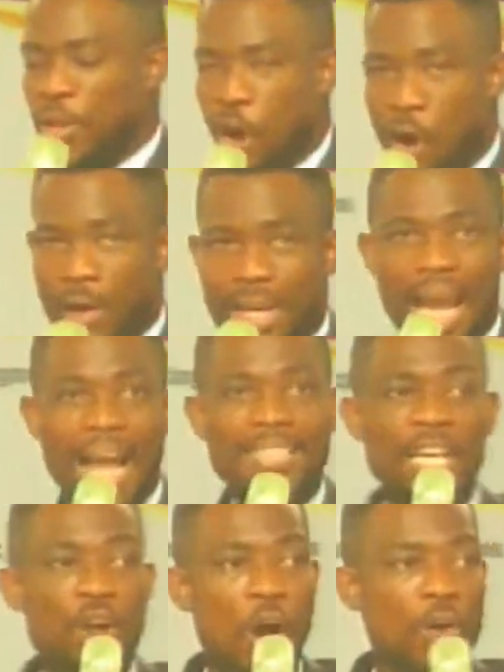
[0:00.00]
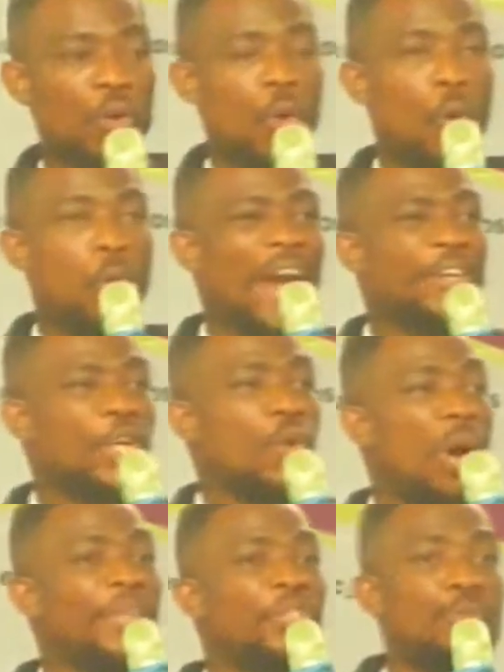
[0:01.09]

God and say, God, where do you want me to